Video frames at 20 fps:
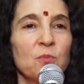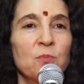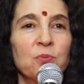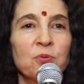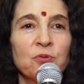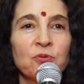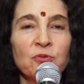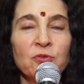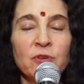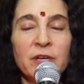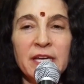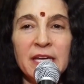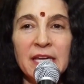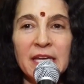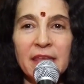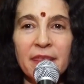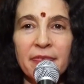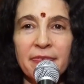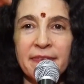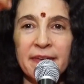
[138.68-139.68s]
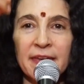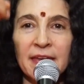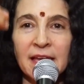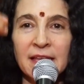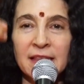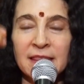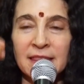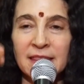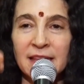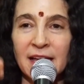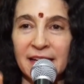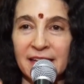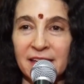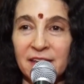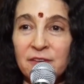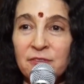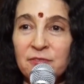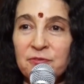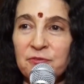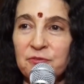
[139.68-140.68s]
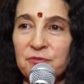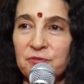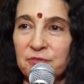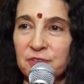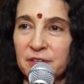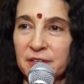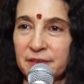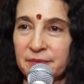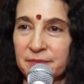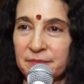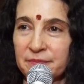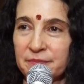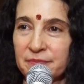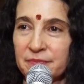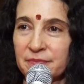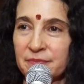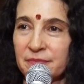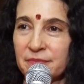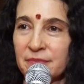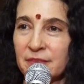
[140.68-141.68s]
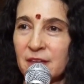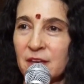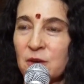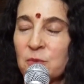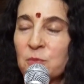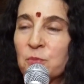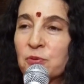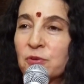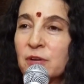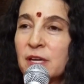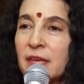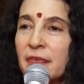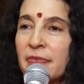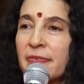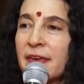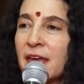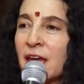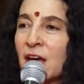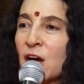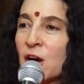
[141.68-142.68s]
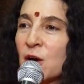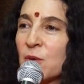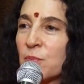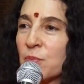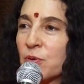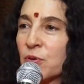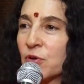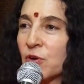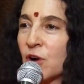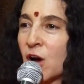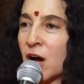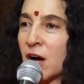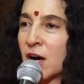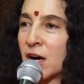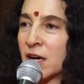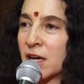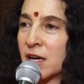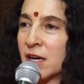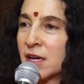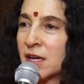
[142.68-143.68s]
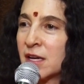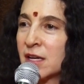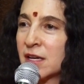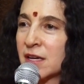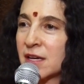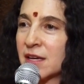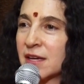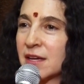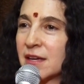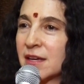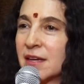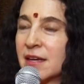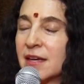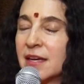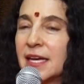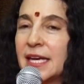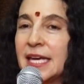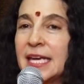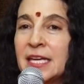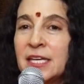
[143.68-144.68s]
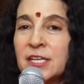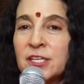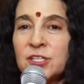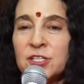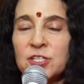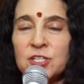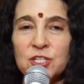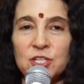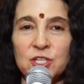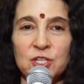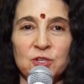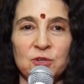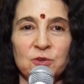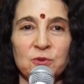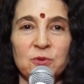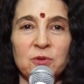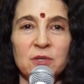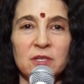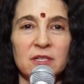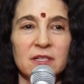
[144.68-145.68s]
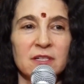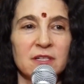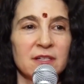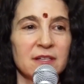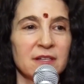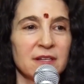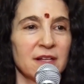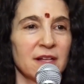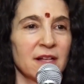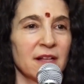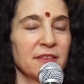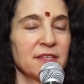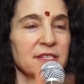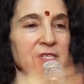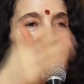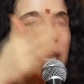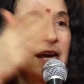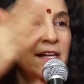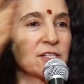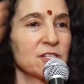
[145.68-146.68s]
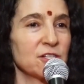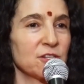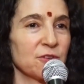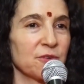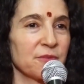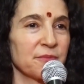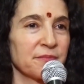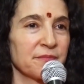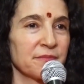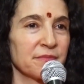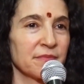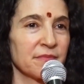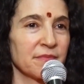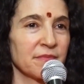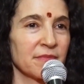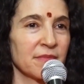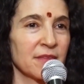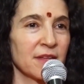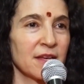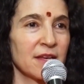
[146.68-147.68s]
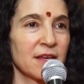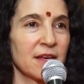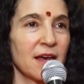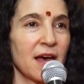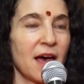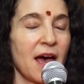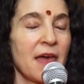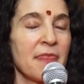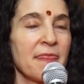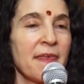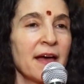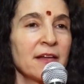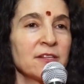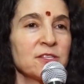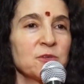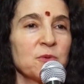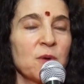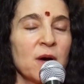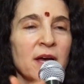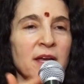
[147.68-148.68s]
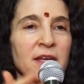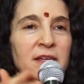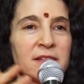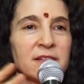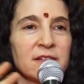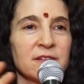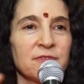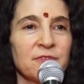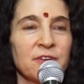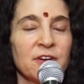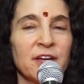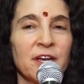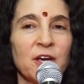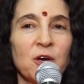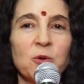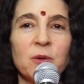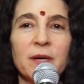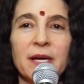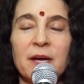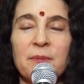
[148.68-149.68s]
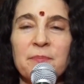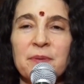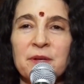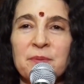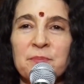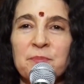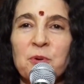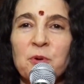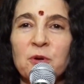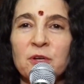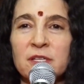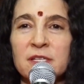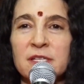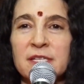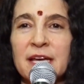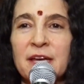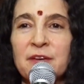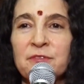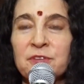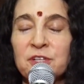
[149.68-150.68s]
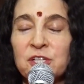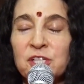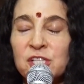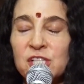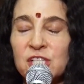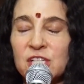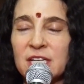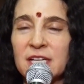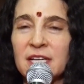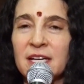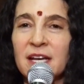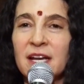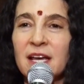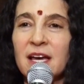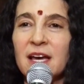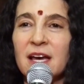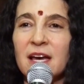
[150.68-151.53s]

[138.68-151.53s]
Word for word: breathing life, breathing pran into the statue. And that's why, as a very quick but important diversion,